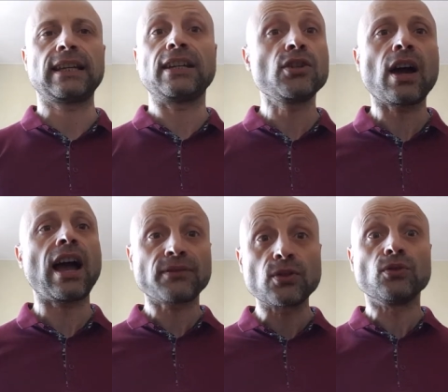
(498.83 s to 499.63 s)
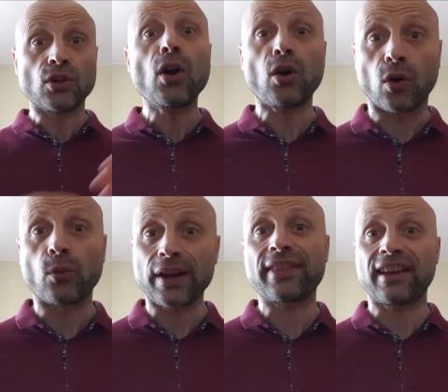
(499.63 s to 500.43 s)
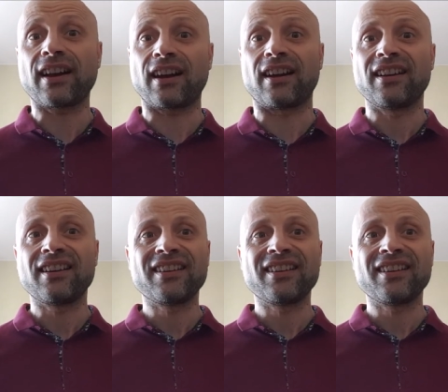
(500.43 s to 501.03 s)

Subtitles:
And you have to know where they are.